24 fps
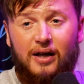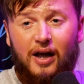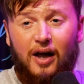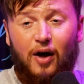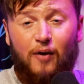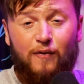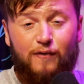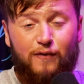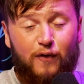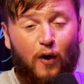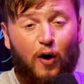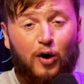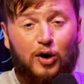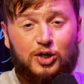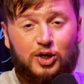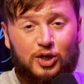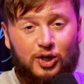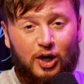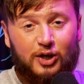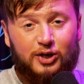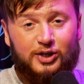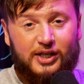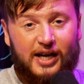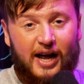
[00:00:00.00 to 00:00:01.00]
Unfortunate
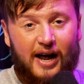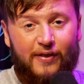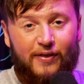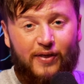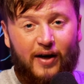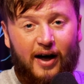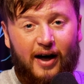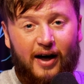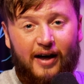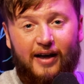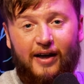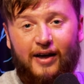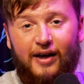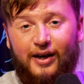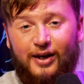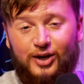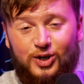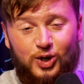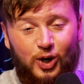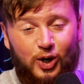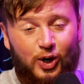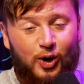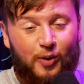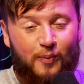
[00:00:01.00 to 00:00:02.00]
not to get that. He
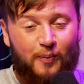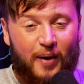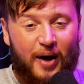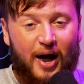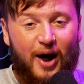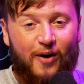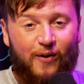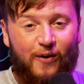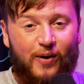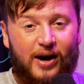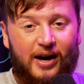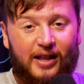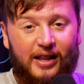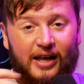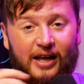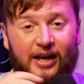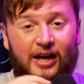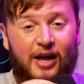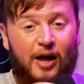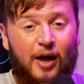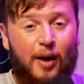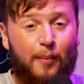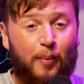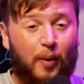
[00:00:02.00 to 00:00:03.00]
should have done better, really,
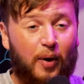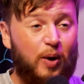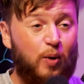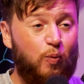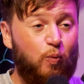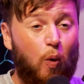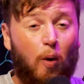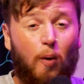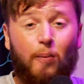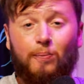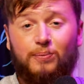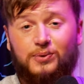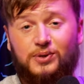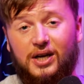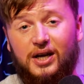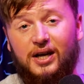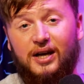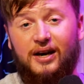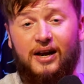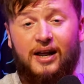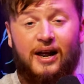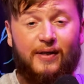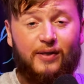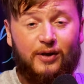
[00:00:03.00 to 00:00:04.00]
but he whumped it
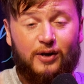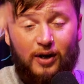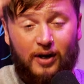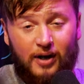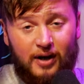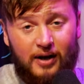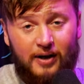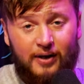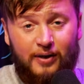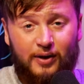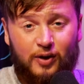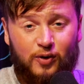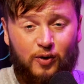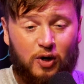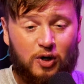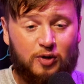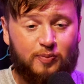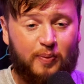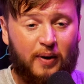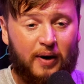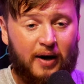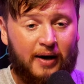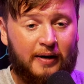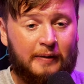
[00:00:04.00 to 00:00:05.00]
and hit the
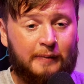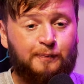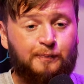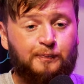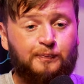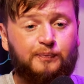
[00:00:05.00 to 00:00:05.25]
crossbar.